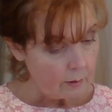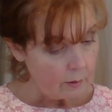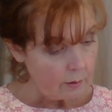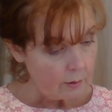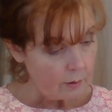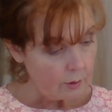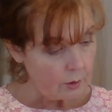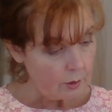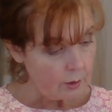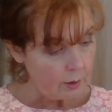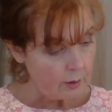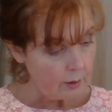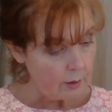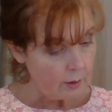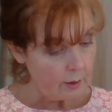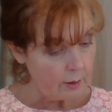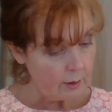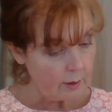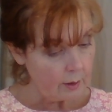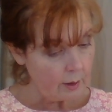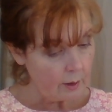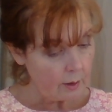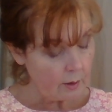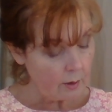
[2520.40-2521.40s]
She, he
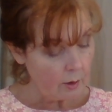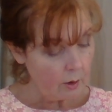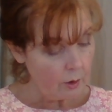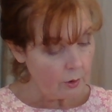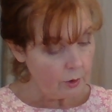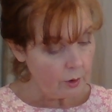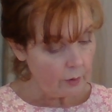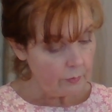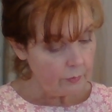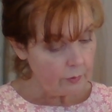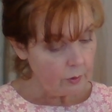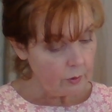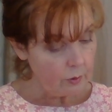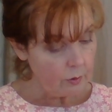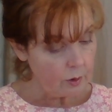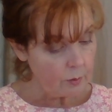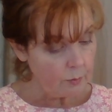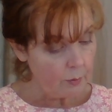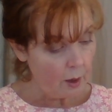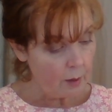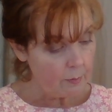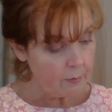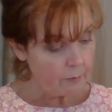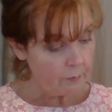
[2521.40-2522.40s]
says all you have to do is
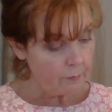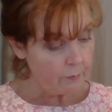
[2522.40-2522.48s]
pop a